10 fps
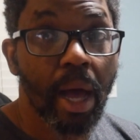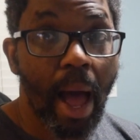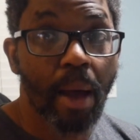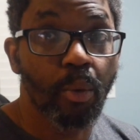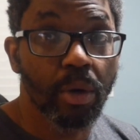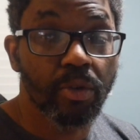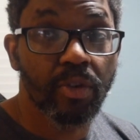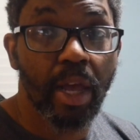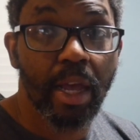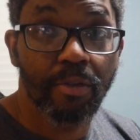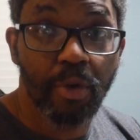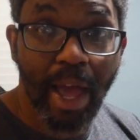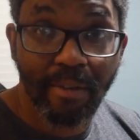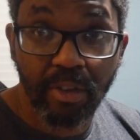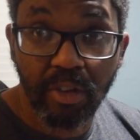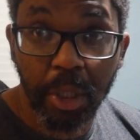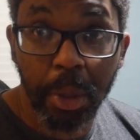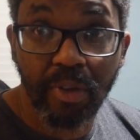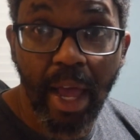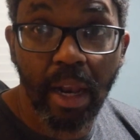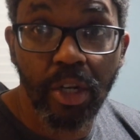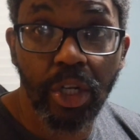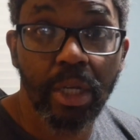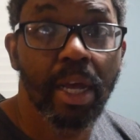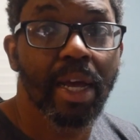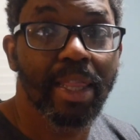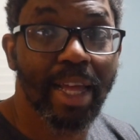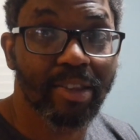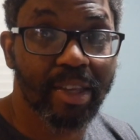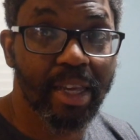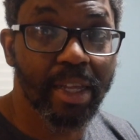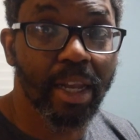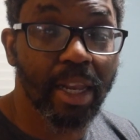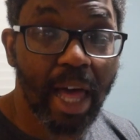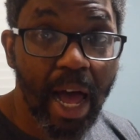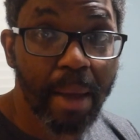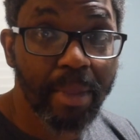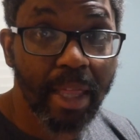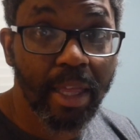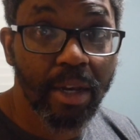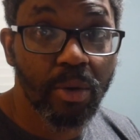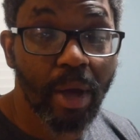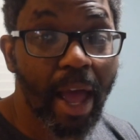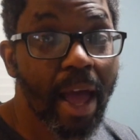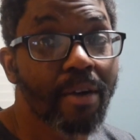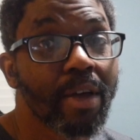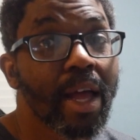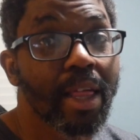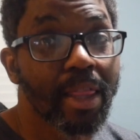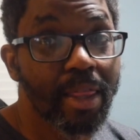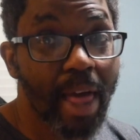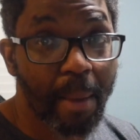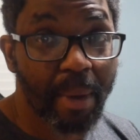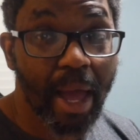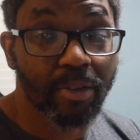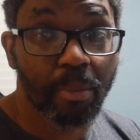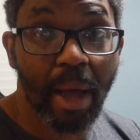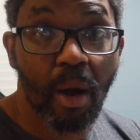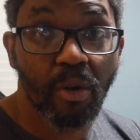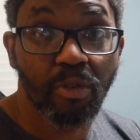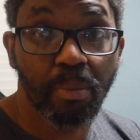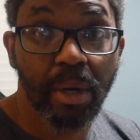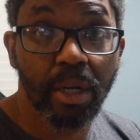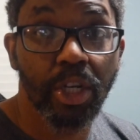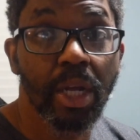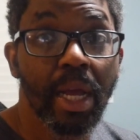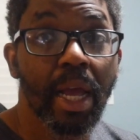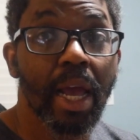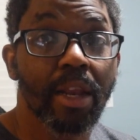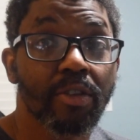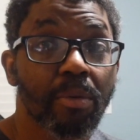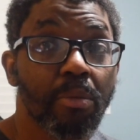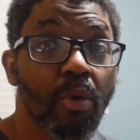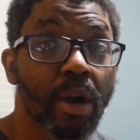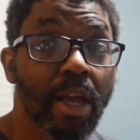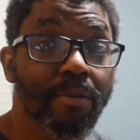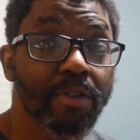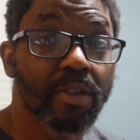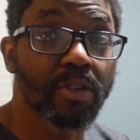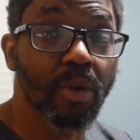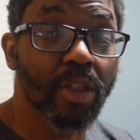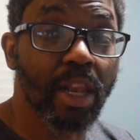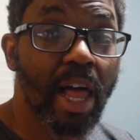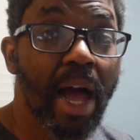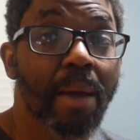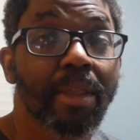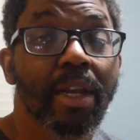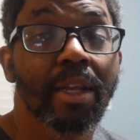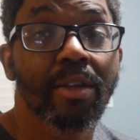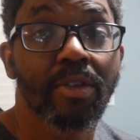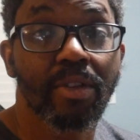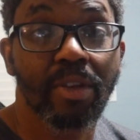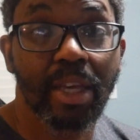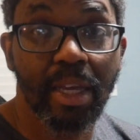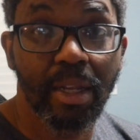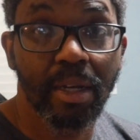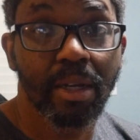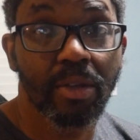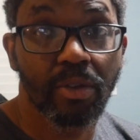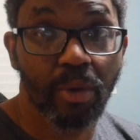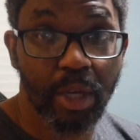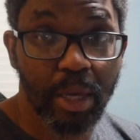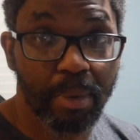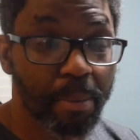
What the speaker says: I will say, if you have a citrus allergy, that tequila lime that they do have, that packs a powerful punch, and it's a more emphasis on the lime than it is the tequila, so keep in